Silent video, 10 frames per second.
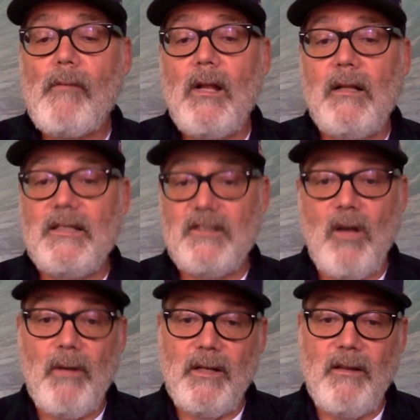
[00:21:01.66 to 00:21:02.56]
Let's
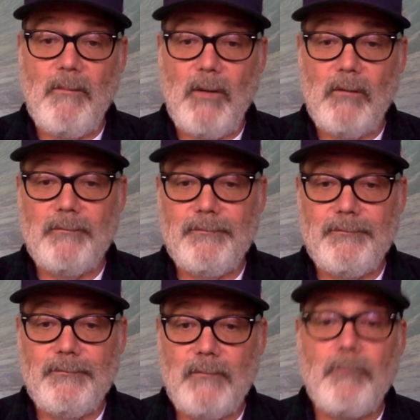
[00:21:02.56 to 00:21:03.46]
go into the boat.
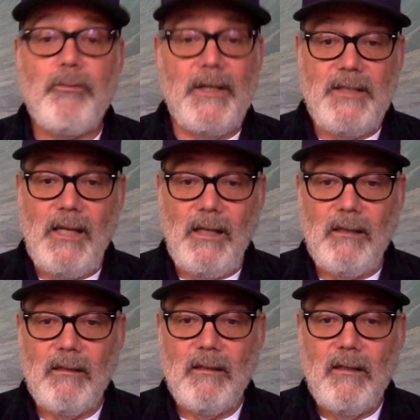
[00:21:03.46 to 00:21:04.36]
Printing
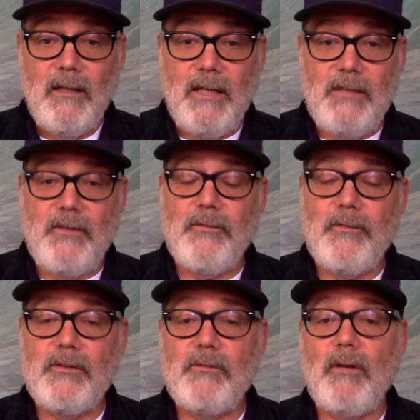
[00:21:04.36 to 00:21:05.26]
is the
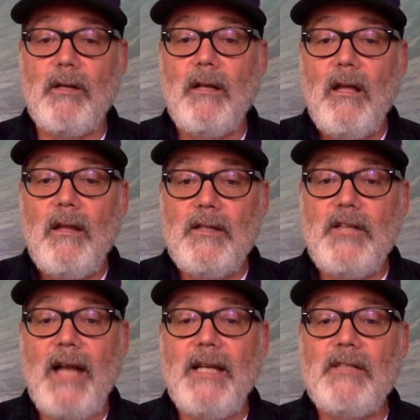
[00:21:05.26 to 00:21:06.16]
first one. The
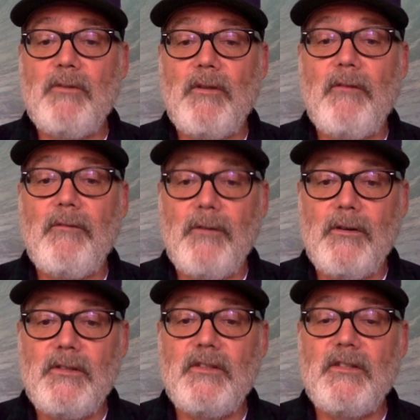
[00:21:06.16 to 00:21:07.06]
Chinese were the
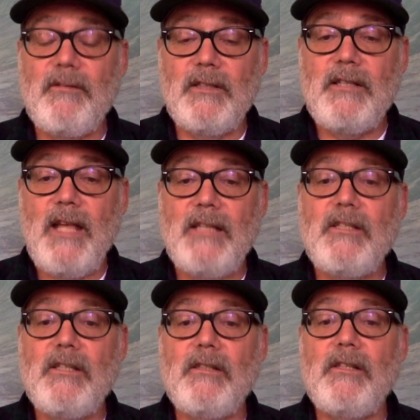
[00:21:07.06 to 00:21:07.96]
first
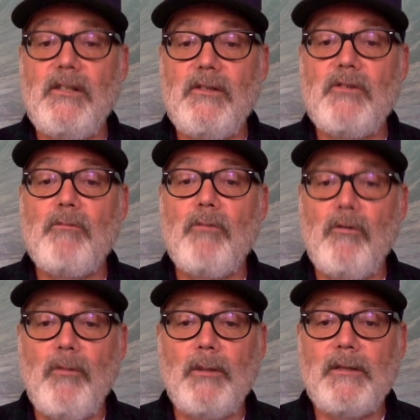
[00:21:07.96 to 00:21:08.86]
civilization to use
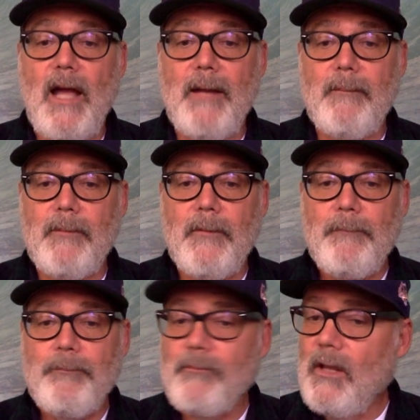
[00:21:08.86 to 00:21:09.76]
movable type.
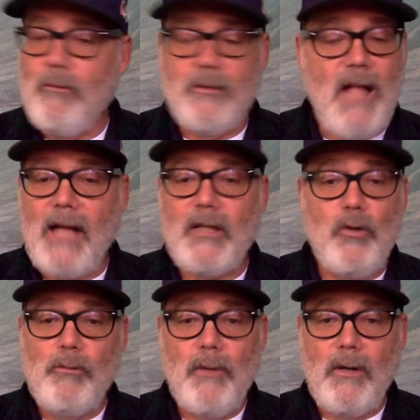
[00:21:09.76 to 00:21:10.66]
It was not
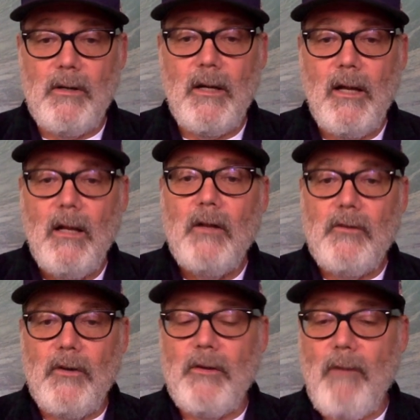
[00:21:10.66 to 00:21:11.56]
Gutenberg
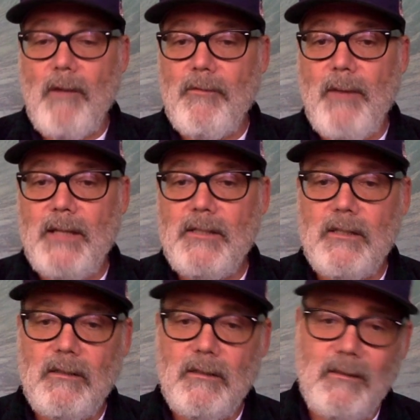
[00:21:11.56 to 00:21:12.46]
during the
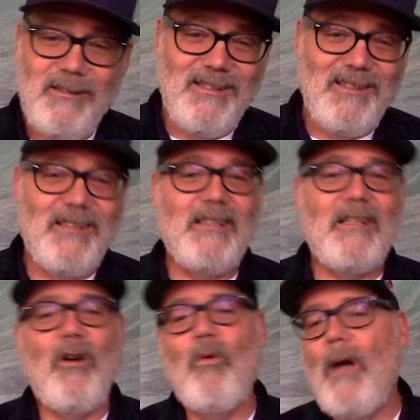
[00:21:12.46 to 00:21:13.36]
Reformation.
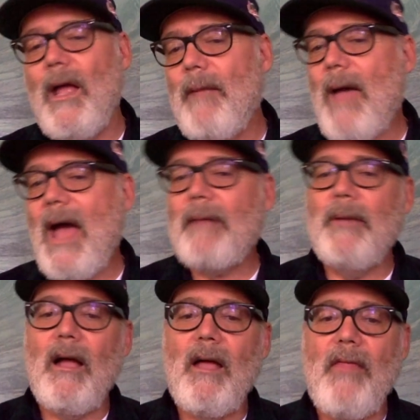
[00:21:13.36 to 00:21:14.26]
Go way back
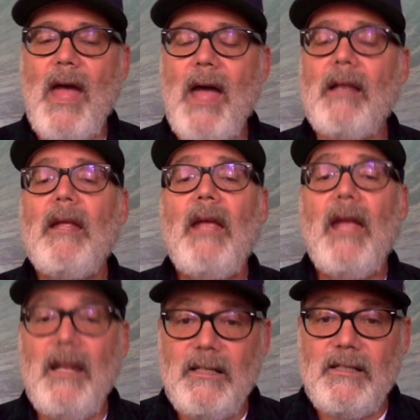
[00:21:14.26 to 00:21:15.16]
beyond that,
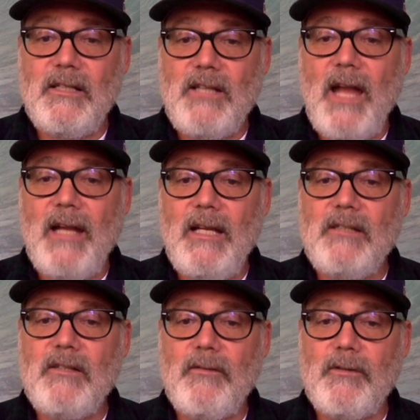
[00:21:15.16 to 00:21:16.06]
and it's the
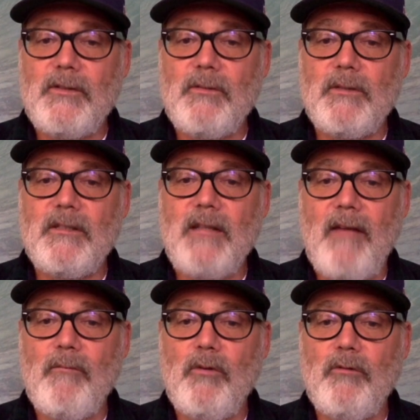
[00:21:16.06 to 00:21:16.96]
Chinese, the first ones to
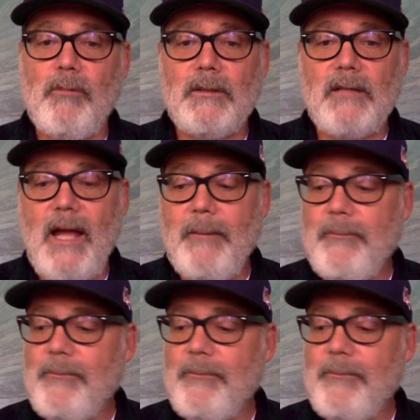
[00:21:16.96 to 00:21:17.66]
have movable type.